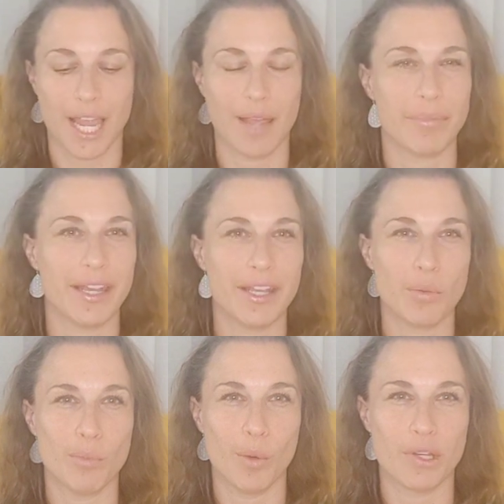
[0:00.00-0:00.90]
I'm getting
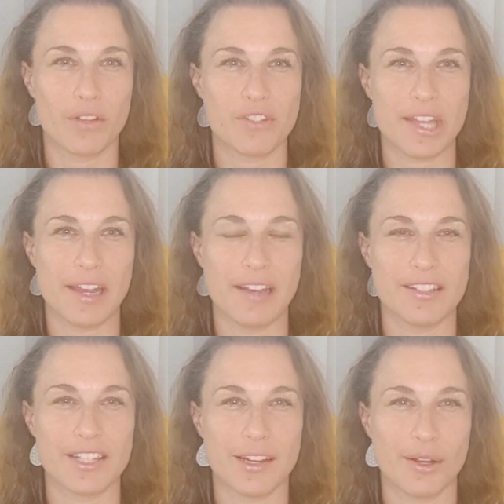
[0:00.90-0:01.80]
a moment of
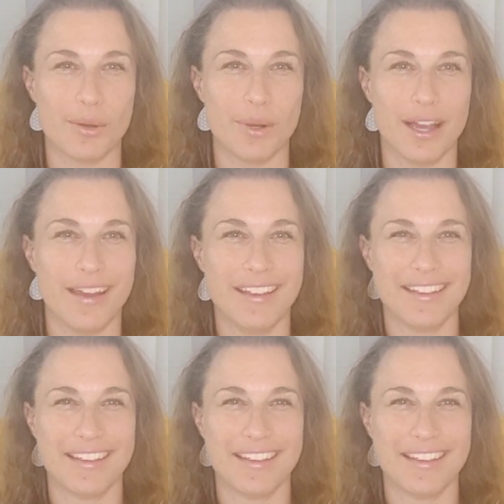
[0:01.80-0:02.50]
silence. I don't know why.